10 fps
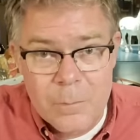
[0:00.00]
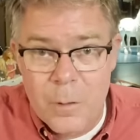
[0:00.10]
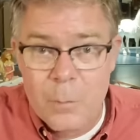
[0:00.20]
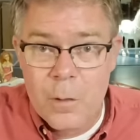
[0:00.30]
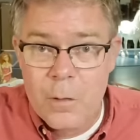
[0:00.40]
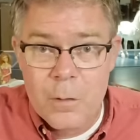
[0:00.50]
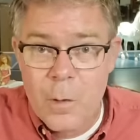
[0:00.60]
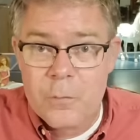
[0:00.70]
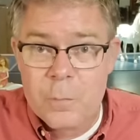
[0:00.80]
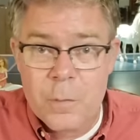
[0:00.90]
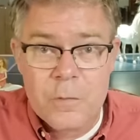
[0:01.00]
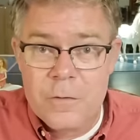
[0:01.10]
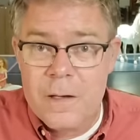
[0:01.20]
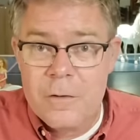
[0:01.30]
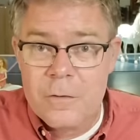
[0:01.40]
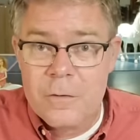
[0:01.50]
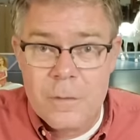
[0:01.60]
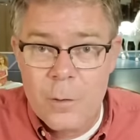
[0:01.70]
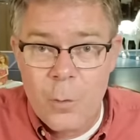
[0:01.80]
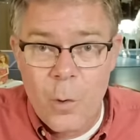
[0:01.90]
The, one of the most prestigious
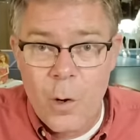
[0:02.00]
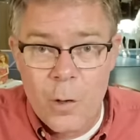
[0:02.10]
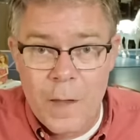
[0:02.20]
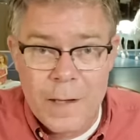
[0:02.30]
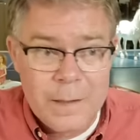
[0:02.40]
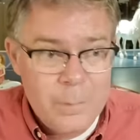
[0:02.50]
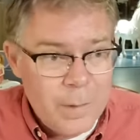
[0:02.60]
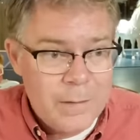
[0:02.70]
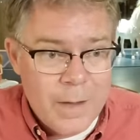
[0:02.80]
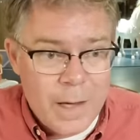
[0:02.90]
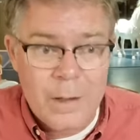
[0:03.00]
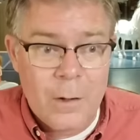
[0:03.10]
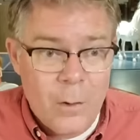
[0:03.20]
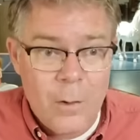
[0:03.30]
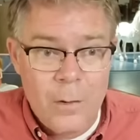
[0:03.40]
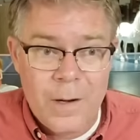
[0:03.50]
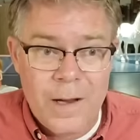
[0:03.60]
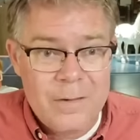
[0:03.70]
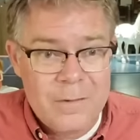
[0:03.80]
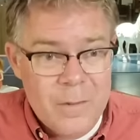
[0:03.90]
in the world. I can be technical,
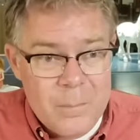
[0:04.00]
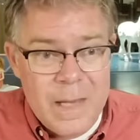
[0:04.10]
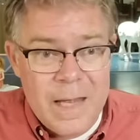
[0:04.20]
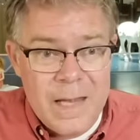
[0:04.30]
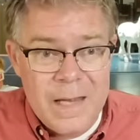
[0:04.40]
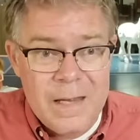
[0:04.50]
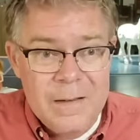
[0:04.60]
right? To me,